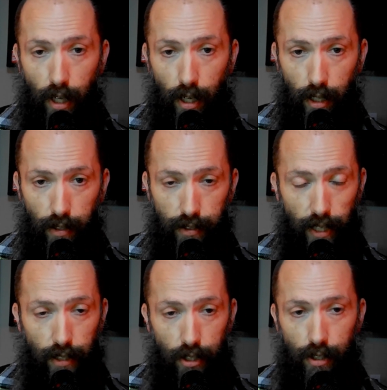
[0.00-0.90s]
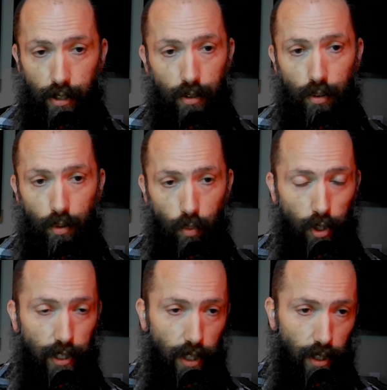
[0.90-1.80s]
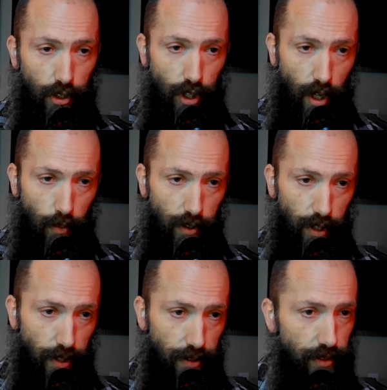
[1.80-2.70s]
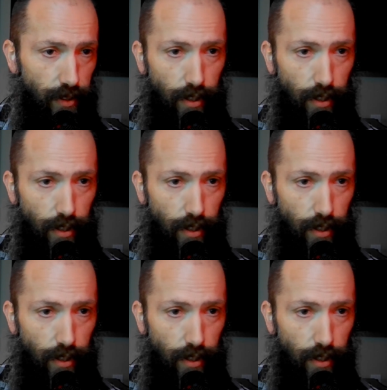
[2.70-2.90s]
a technician working on a job with us.